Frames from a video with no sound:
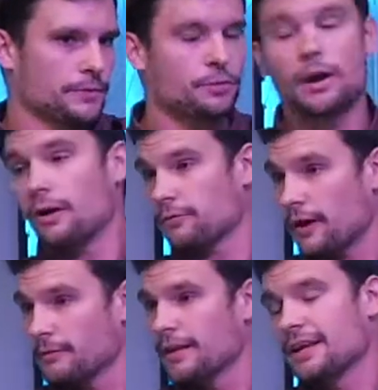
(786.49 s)
Twelve,
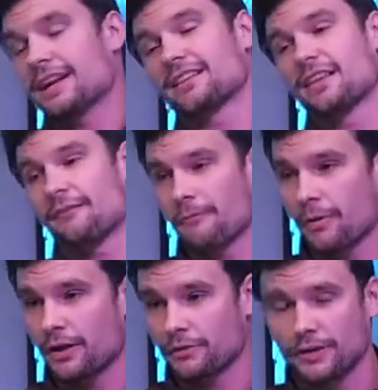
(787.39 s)
right? He had 11
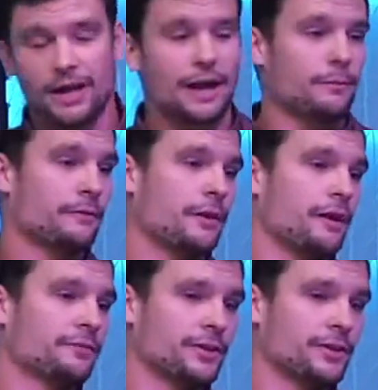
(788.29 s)
brothers. How many of y'all have